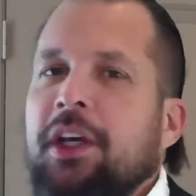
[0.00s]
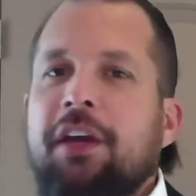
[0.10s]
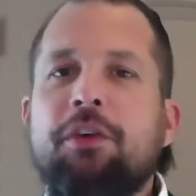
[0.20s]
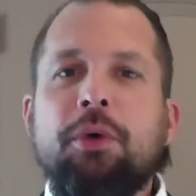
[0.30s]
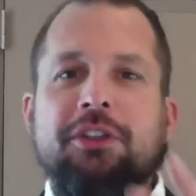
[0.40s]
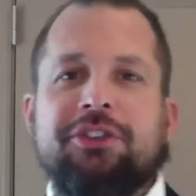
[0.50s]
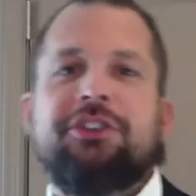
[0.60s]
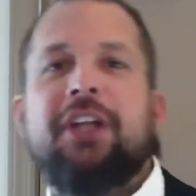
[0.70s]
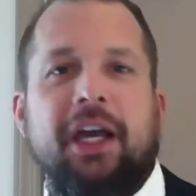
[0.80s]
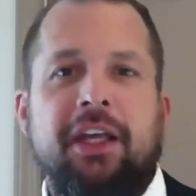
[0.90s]
if you want to
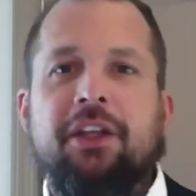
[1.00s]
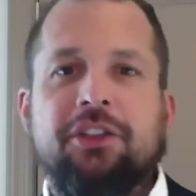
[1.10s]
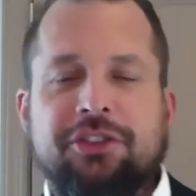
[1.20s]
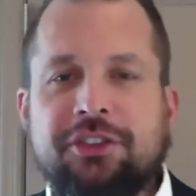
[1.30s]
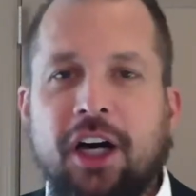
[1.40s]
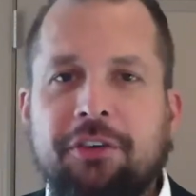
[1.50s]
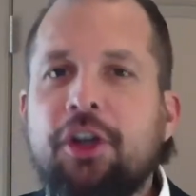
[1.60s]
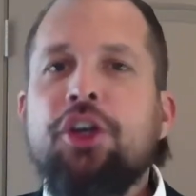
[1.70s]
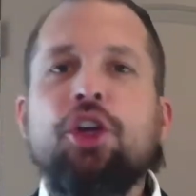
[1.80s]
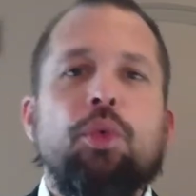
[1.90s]
stay in your stuff,
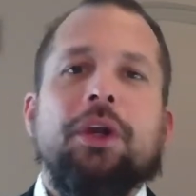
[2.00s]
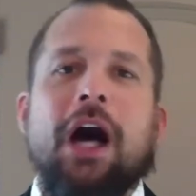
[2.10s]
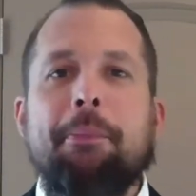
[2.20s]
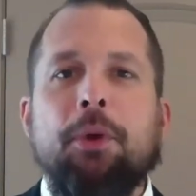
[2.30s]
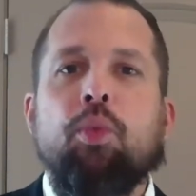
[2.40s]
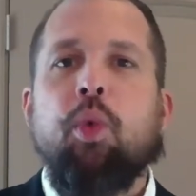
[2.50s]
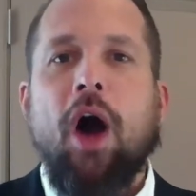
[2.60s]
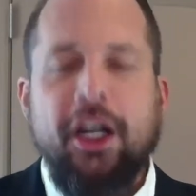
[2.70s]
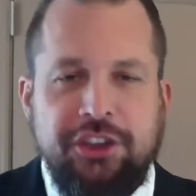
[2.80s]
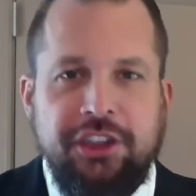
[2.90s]
you would not be
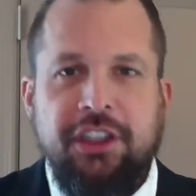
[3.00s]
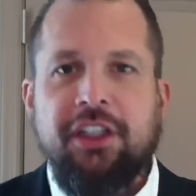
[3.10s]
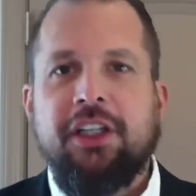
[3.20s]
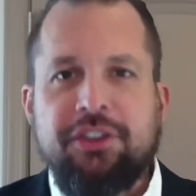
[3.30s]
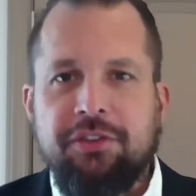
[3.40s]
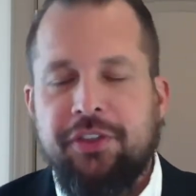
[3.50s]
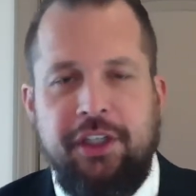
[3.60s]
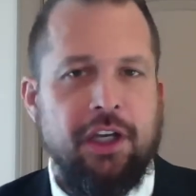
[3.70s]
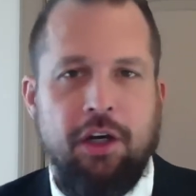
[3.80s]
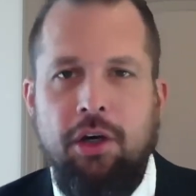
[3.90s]
watching this
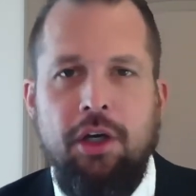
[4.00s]
video.